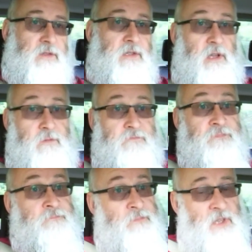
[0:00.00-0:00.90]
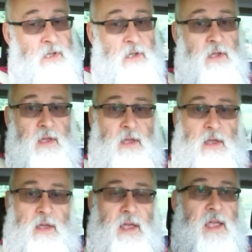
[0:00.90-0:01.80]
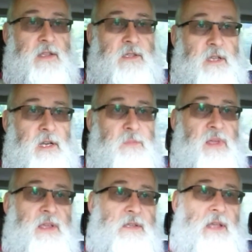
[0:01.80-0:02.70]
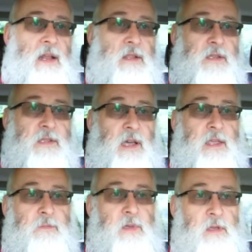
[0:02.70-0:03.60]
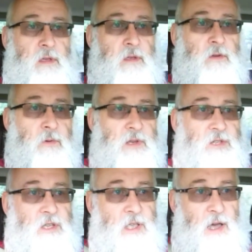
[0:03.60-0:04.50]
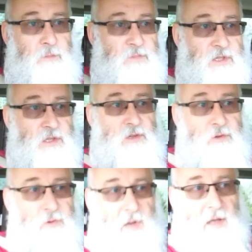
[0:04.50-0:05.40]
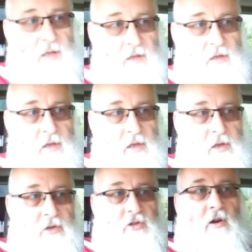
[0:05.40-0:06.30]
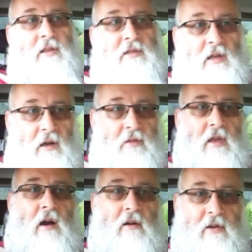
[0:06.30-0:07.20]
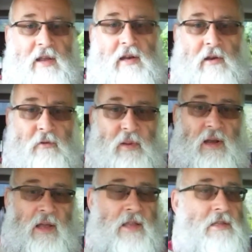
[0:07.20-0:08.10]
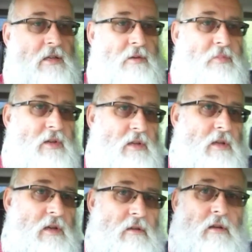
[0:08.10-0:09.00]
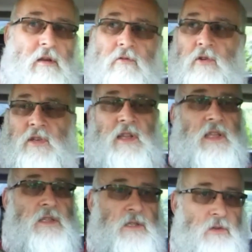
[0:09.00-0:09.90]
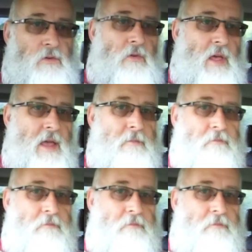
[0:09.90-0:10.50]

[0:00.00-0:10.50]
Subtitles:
So it's going to be exactly the same when she comes to try and start the car again a little bit later. But you know, good deeds and all that.